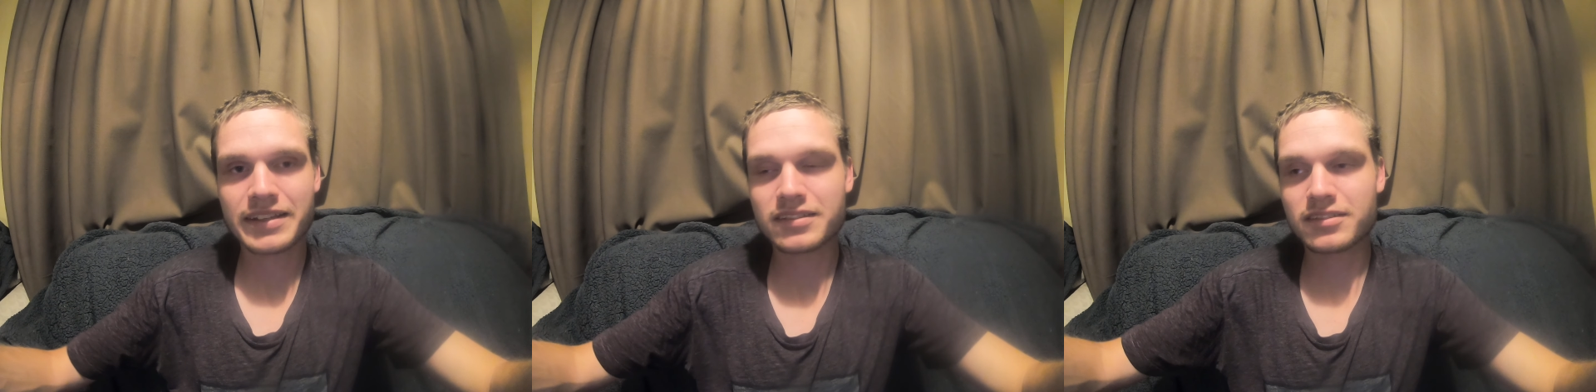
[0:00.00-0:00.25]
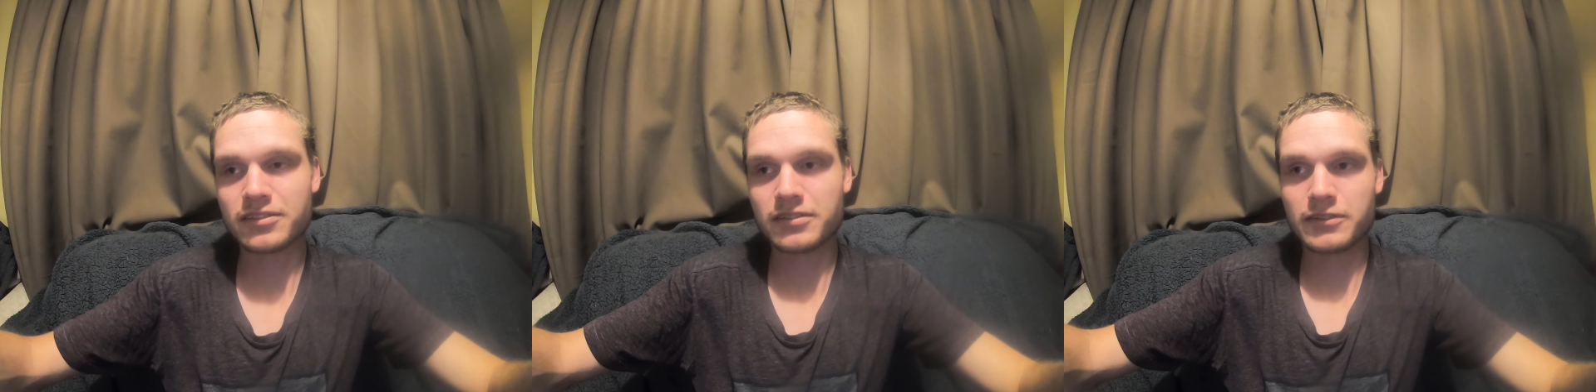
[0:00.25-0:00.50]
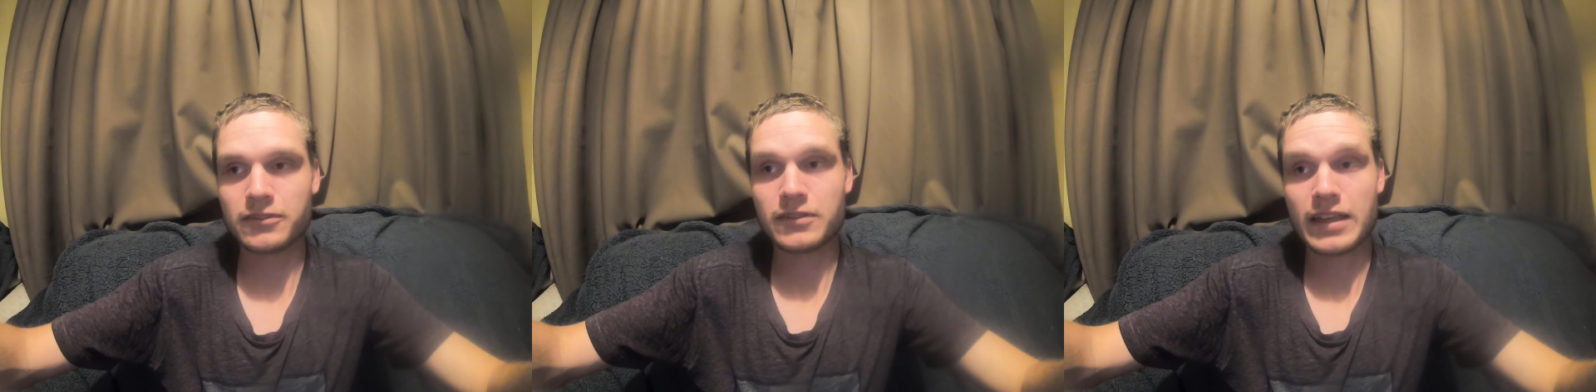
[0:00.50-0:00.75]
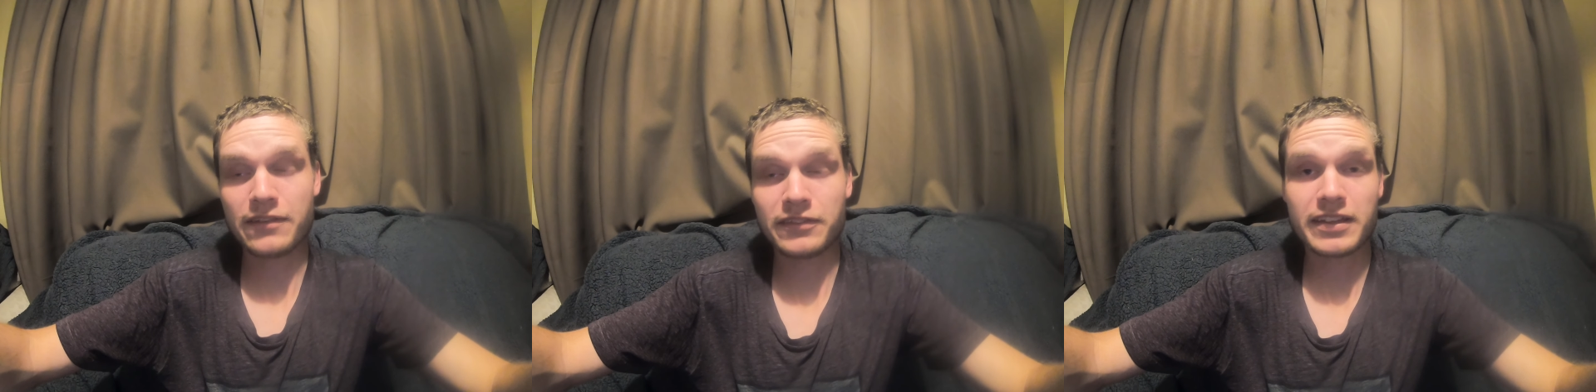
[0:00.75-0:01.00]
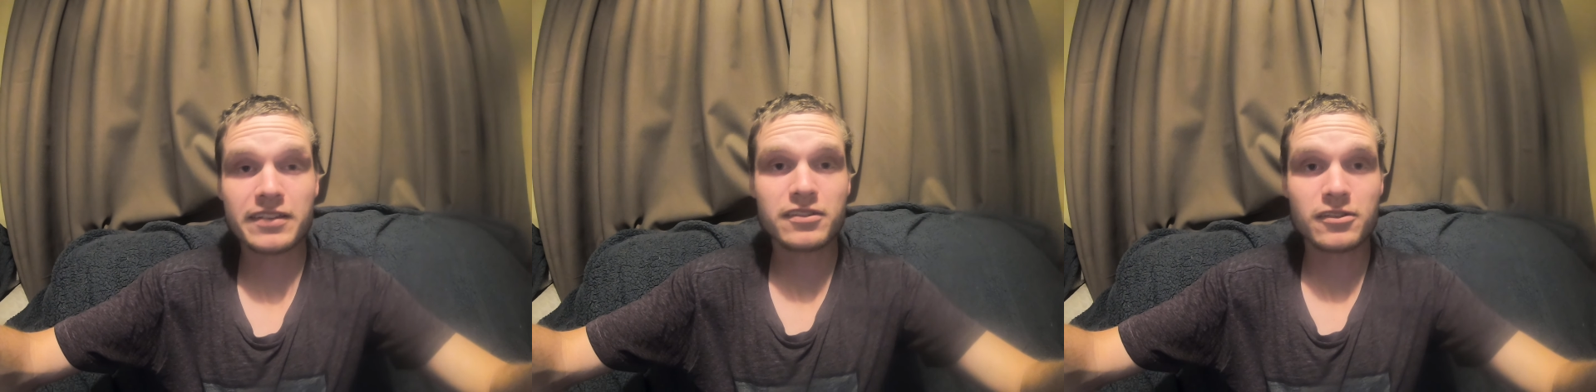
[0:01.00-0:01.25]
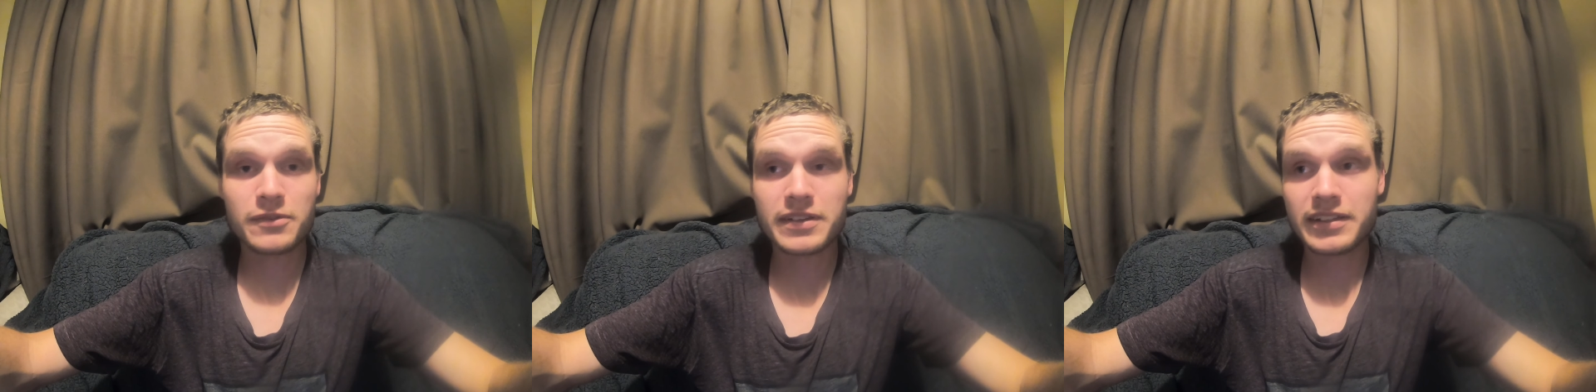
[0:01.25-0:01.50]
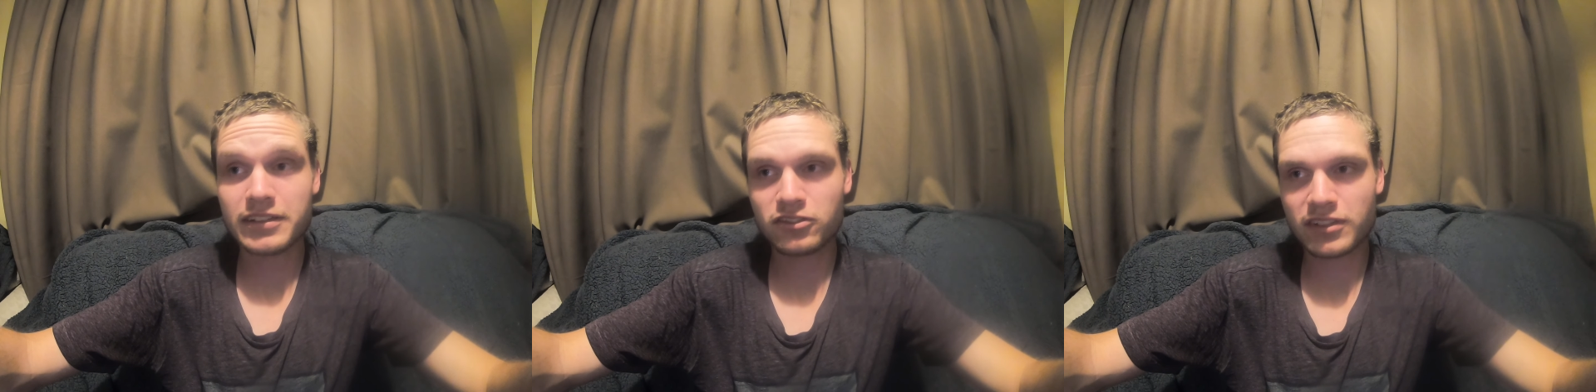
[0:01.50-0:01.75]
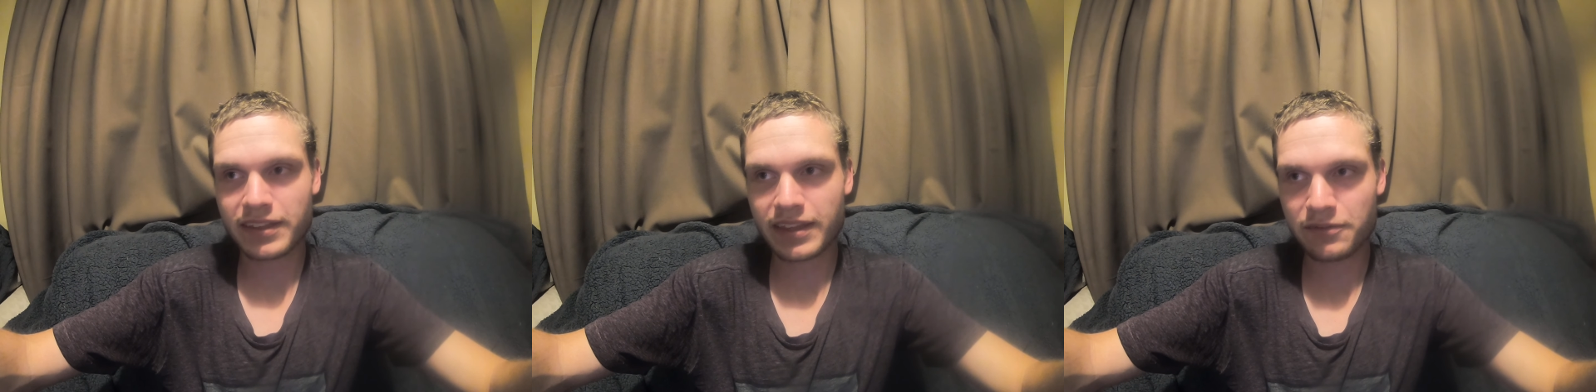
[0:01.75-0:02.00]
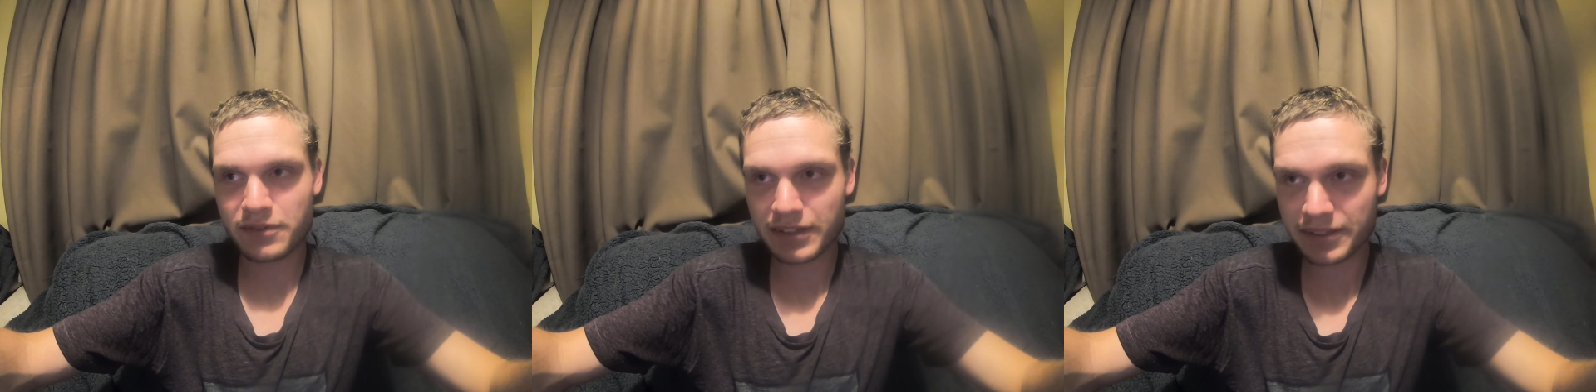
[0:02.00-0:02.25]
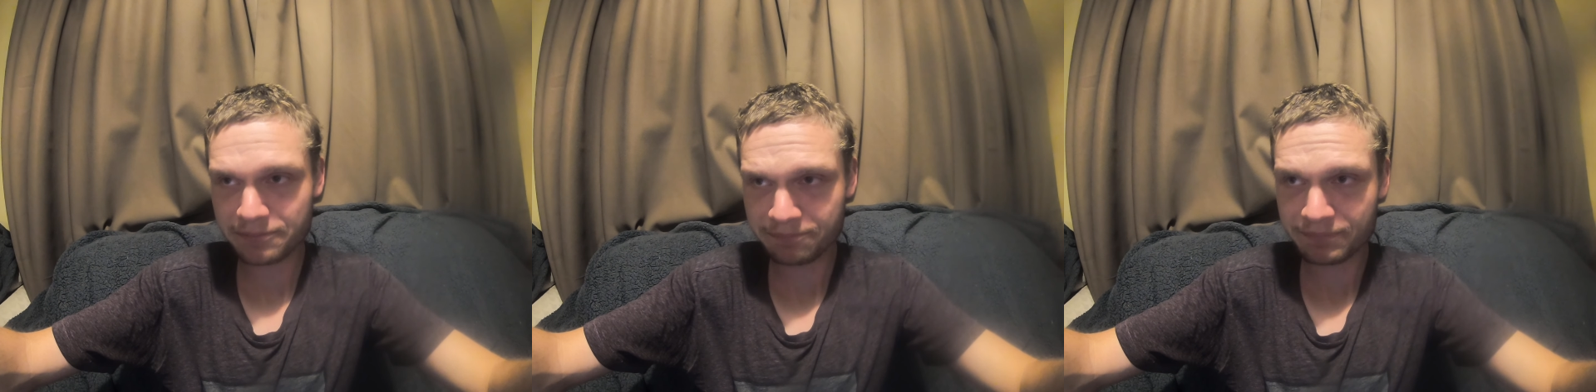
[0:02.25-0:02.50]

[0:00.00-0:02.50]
so if you haven't done so already, check that one out.